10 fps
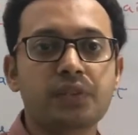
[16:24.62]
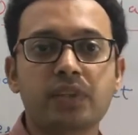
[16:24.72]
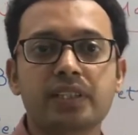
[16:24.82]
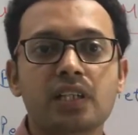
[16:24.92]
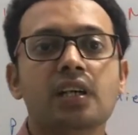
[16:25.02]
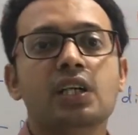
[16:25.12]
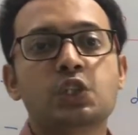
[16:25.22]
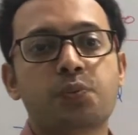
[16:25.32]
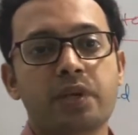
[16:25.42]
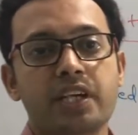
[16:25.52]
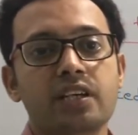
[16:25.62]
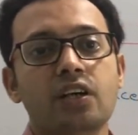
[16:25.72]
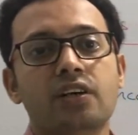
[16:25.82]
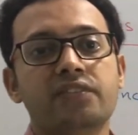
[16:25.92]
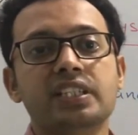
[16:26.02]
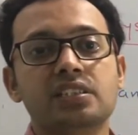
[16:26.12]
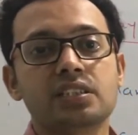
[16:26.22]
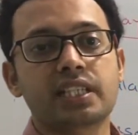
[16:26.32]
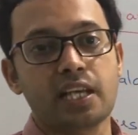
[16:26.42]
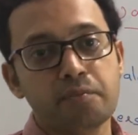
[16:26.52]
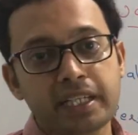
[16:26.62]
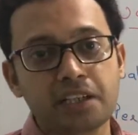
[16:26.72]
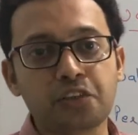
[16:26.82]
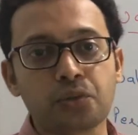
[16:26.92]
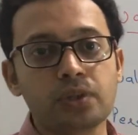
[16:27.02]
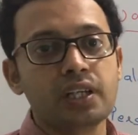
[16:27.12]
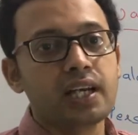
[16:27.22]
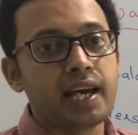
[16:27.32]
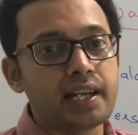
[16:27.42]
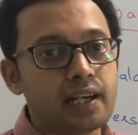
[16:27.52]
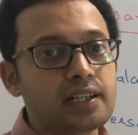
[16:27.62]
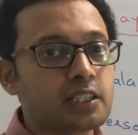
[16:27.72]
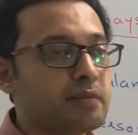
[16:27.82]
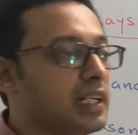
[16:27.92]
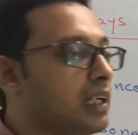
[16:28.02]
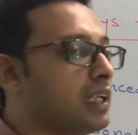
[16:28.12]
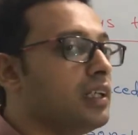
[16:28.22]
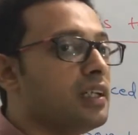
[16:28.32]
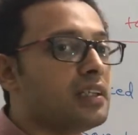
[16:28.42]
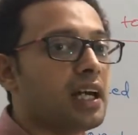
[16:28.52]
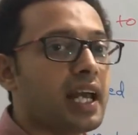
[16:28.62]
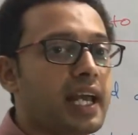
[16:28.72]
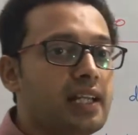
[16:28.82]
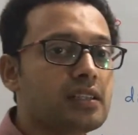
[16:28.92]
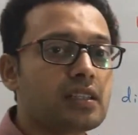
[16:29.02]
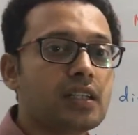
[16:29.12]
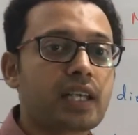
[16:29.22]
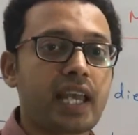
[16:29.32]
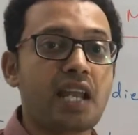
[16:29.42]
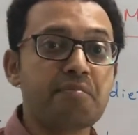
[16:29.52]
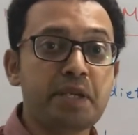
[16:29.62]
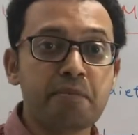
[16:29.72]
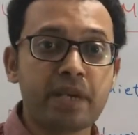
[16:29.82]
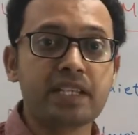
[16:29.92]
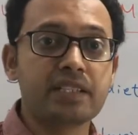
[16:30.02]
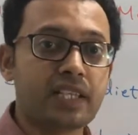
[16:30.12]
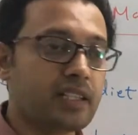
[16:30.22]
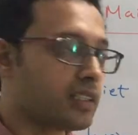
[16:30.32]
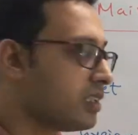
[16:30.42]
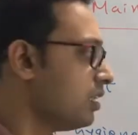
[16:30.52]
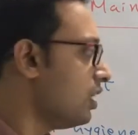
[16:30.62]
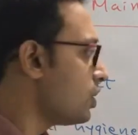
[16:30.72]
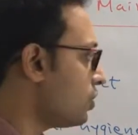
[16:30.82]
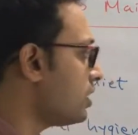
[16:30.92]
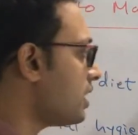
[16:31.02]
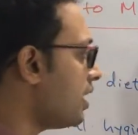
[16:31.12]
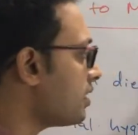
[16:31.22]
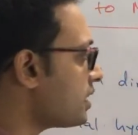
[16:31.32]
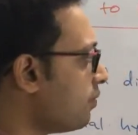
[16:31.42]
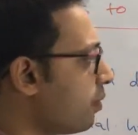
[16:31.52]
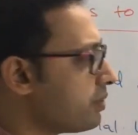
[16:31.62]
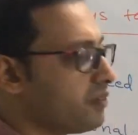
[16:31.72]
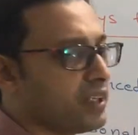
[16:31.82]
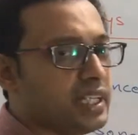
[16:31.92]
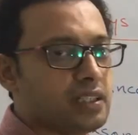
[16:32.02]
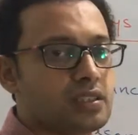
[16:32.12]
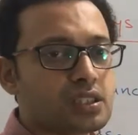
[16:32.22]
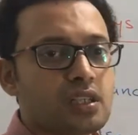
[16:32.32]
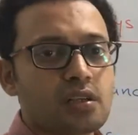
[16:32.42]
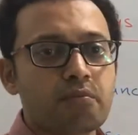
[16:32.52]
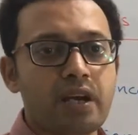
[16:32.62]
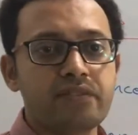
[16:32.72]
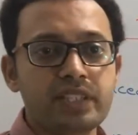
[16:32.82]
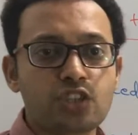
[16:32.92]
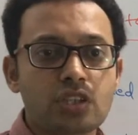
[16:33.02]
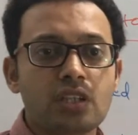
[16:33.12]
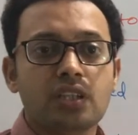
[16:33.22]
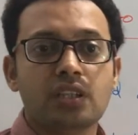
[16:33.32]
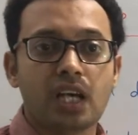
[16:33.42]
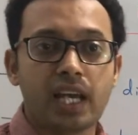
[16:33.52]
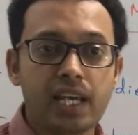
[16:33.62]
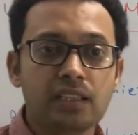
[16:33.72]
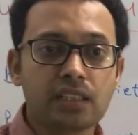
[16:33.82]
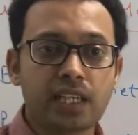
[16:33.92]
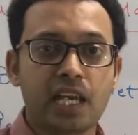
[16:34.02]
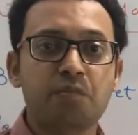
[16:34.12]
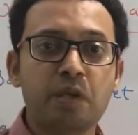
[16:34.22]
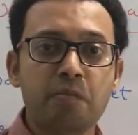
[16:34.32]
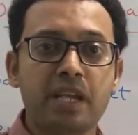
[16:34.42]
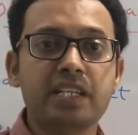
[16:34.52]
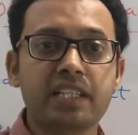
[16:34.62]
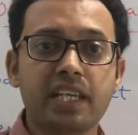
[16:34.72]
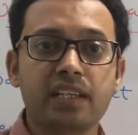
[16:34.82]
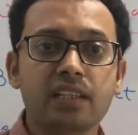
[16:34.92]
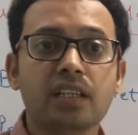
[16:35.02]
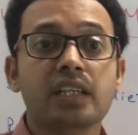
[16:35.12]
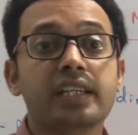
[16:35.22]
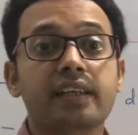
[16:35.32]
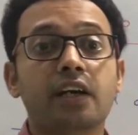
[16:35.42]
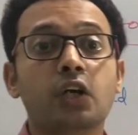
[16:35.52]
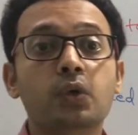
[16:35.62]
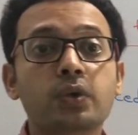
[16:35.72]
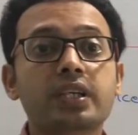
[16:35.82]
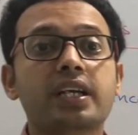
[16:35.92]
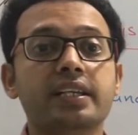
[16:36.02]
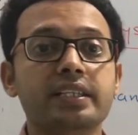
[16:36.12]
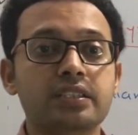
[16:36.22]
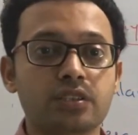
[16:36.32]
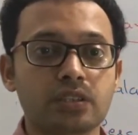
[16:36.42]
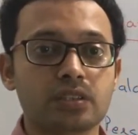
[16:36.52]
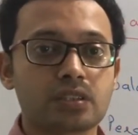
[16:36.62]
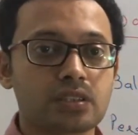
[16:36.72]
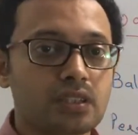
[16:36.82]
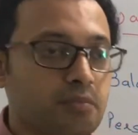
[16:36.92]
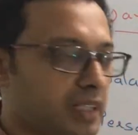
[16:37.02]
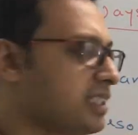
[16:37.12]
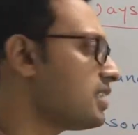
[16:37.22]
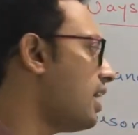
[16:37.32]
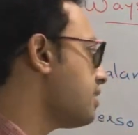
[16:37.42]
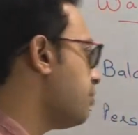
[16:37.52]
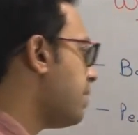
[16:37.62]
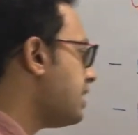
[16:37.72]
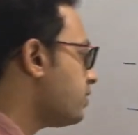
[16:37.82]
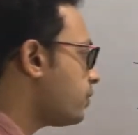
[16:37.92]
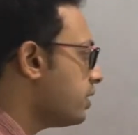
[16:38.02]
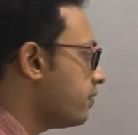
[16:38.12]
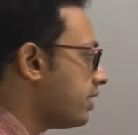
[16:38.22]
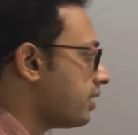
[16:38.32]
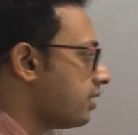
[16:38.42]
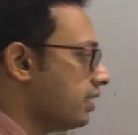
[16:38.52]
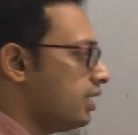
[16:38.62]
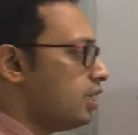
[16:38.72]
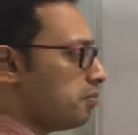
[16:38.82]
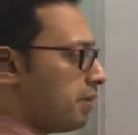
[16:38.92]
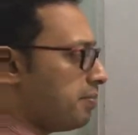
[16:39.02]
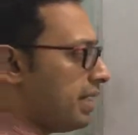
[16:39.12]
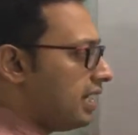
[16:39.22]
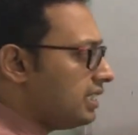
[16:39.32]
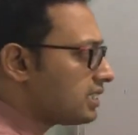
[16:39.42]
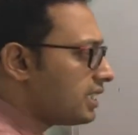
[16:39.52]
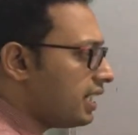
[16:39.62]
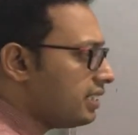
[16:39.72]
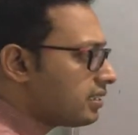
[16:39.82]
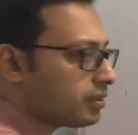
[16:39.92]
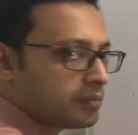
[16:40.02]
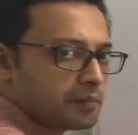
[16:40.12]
even the spread of disease can be controlled, and ultimately the health can be maintained. So these are some of the ways by which the health can be maintained in a good conditions. But these are the main three ways: by balanced diet,